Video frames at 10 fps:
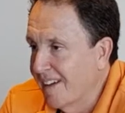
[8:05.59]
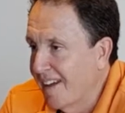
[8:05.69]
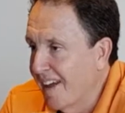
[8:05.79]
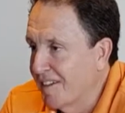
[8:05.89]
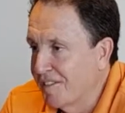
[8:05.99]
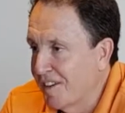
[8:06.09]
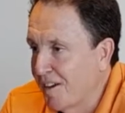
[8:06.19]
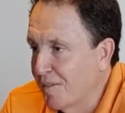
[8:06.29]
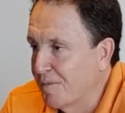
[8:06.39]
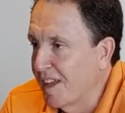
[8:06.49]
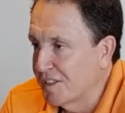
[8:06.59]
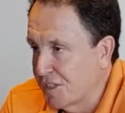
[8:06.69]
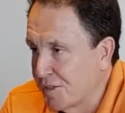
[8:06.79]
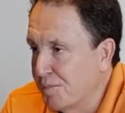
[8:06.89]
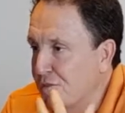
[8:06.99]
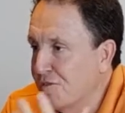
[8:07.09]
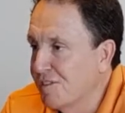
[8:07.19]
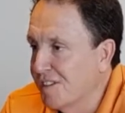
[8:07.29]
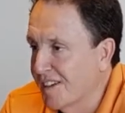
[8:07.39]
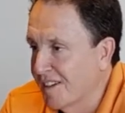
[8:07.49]
And so that
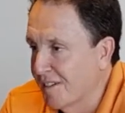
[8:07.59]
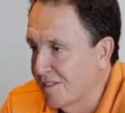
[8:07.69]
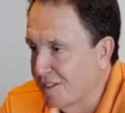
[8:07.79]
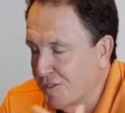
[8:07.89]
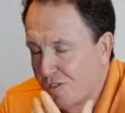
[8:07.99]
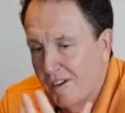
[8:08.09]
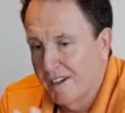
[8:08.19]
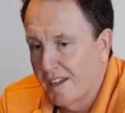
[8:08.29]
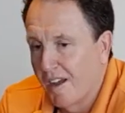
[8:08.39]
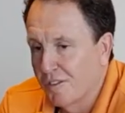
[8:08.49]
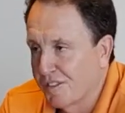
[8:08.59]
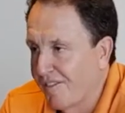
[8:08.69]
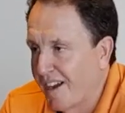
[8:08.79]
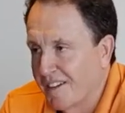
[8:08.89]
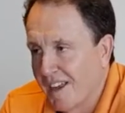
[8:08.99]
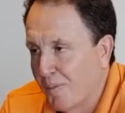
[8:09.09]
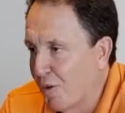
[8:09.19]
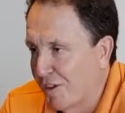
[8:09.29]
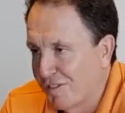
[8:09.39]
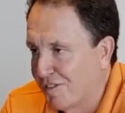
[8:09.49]
schmoozing to try and cultivate a
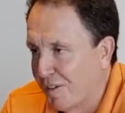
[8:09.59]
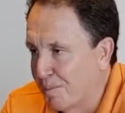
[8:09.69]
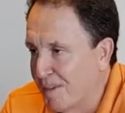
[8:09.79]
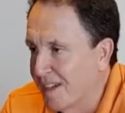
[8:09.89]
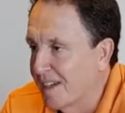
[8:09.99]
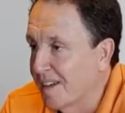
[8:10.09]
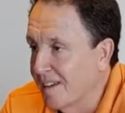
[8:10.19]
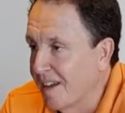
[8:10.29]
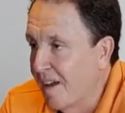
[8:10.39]
network's not me.